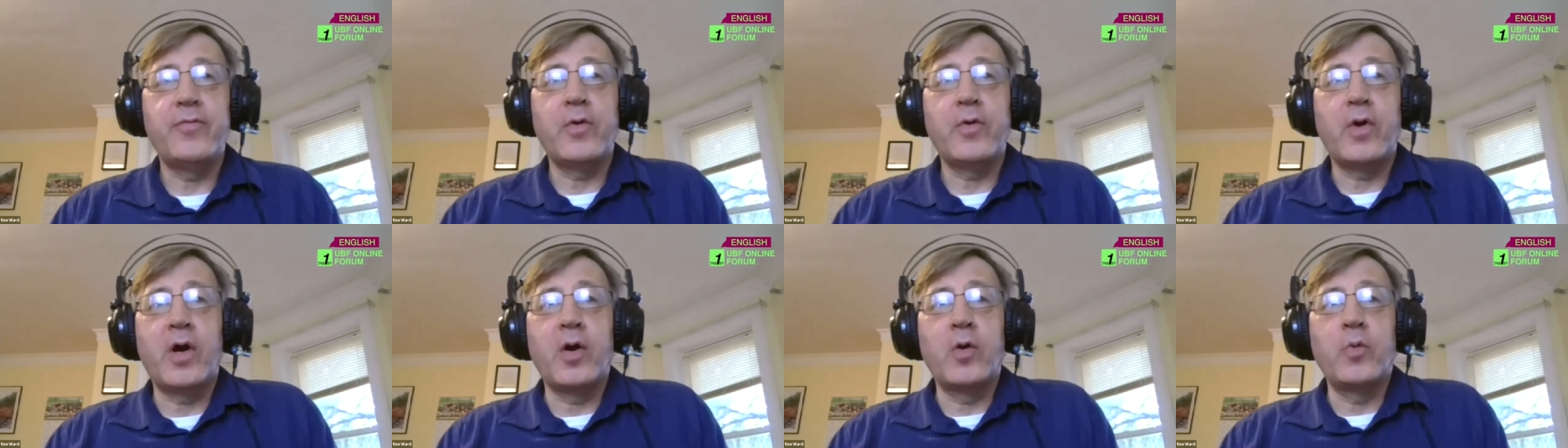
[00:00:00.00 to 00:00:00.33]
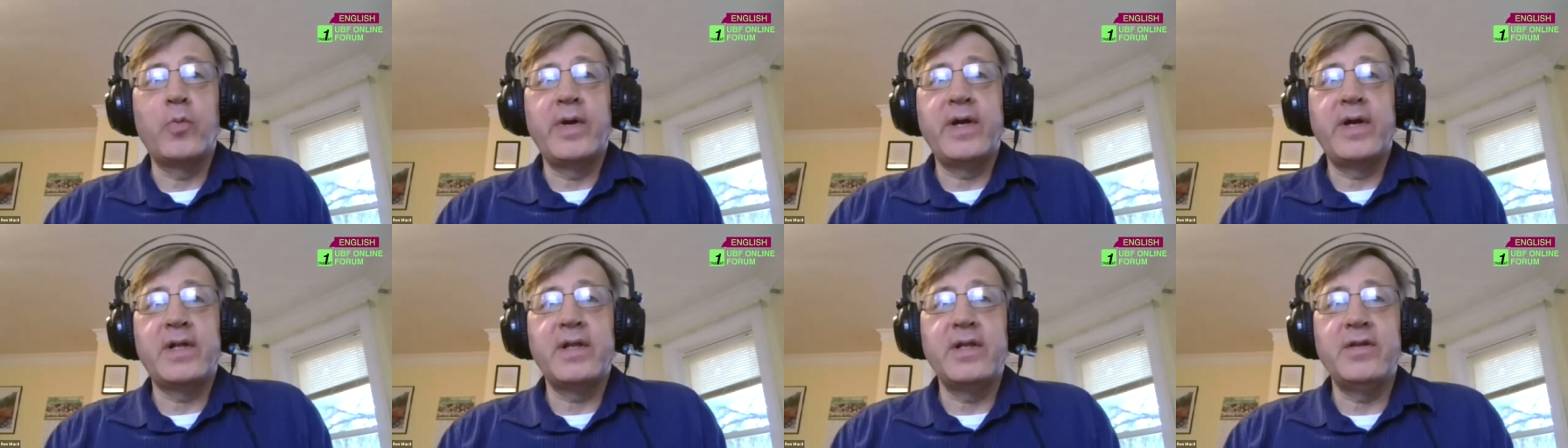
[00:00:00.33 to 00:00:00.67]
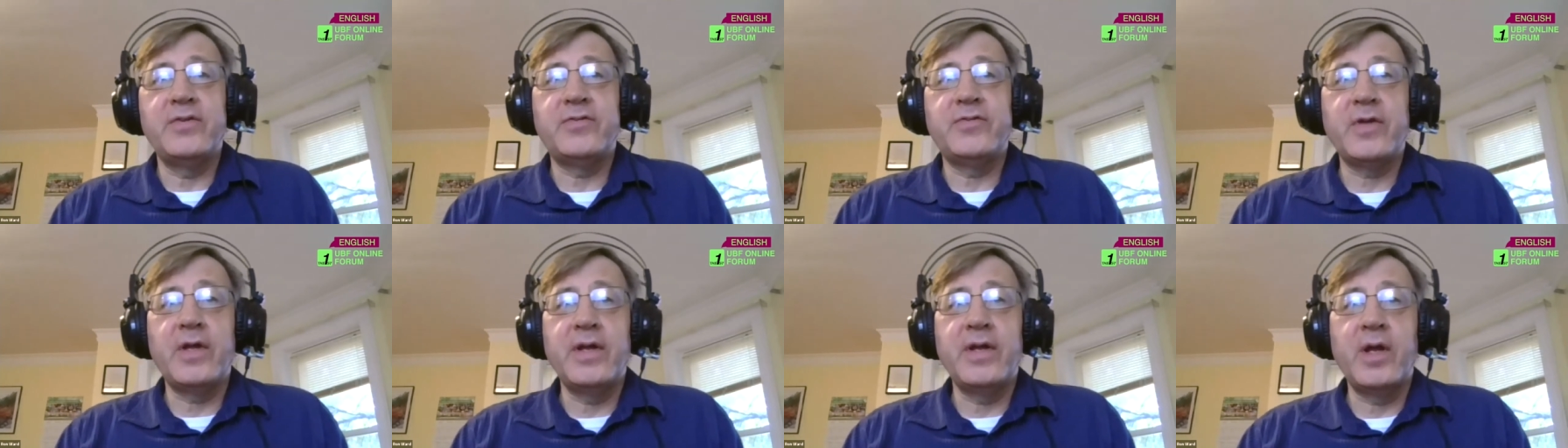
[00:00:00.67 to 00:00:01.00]
for our
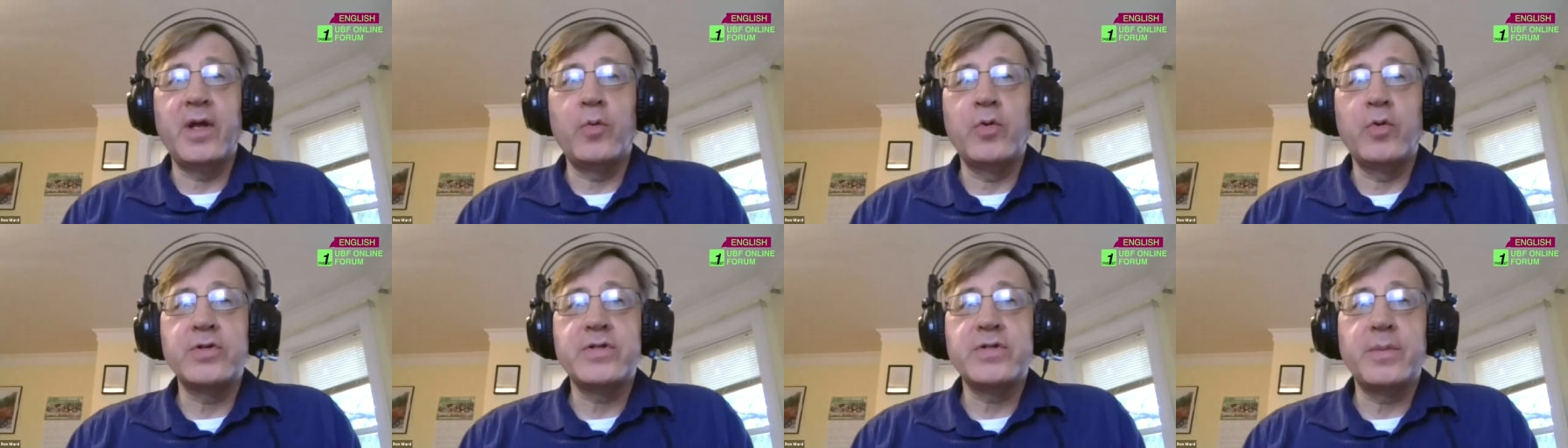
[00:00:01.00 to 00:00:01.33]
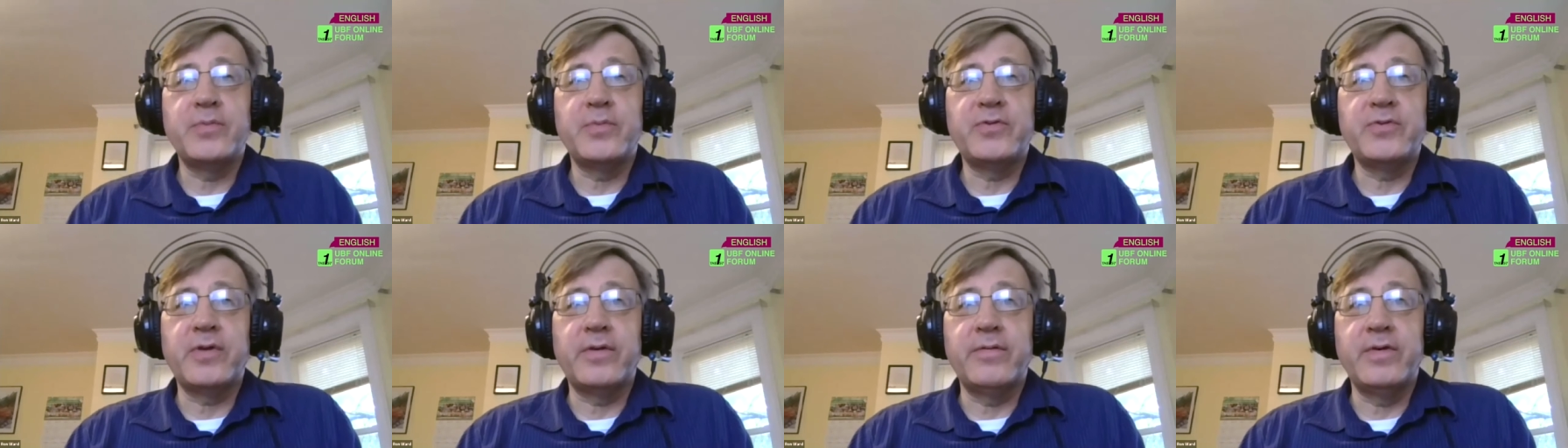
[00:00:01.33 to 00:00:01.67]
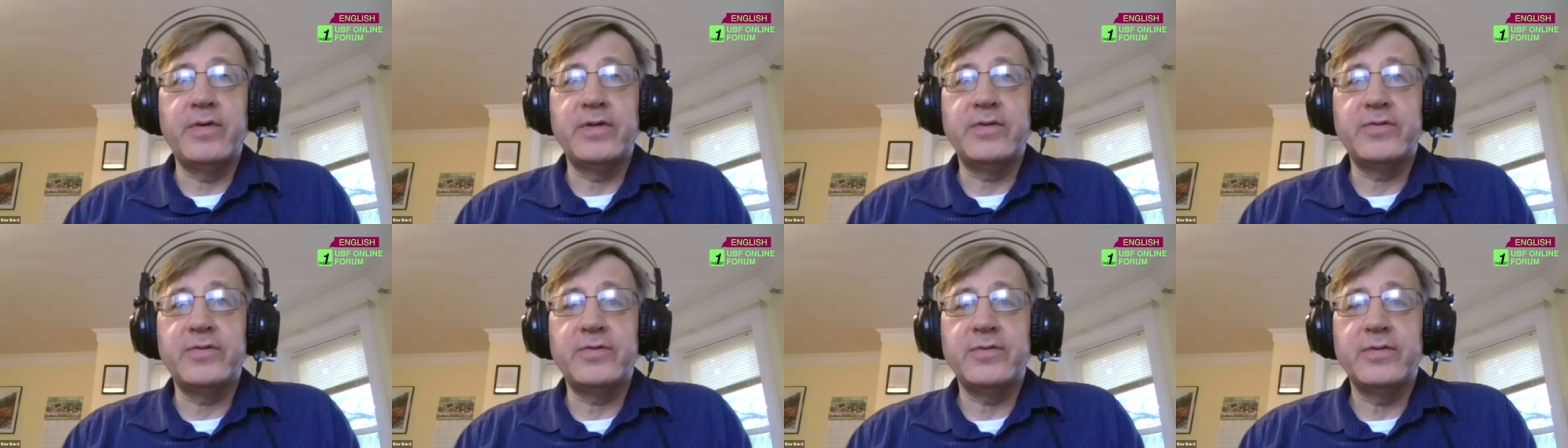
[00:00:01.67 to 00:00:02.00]
weekly Sunday worship
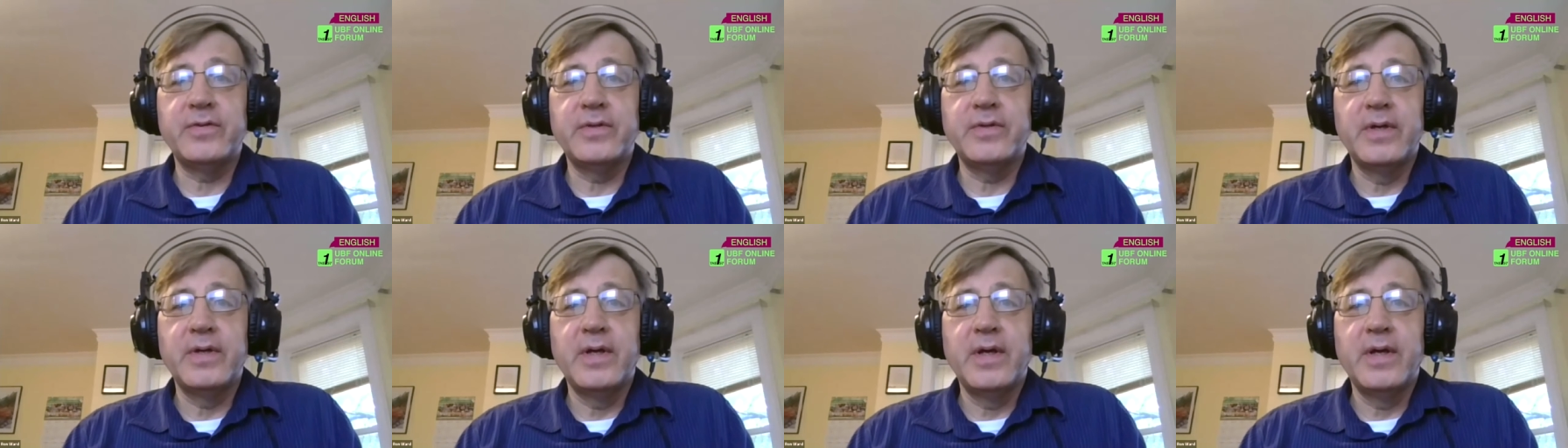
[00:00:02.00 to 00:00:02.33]
service.